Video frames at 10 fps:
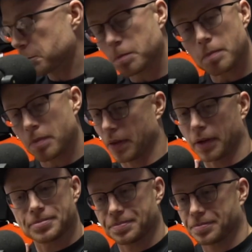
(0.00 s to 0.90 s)
Their
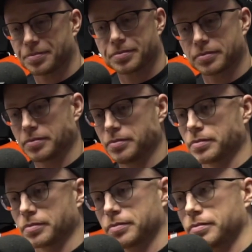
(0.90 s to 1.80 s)
fucking
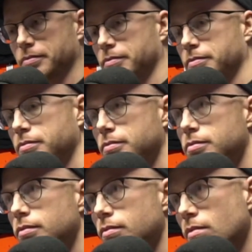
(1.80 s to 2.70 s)
algorithms on
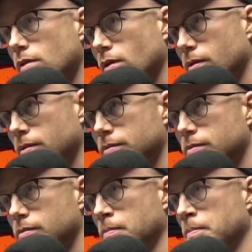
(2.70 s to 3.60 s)
these things now are
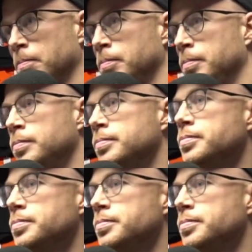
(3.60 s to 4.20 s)
insane. You film a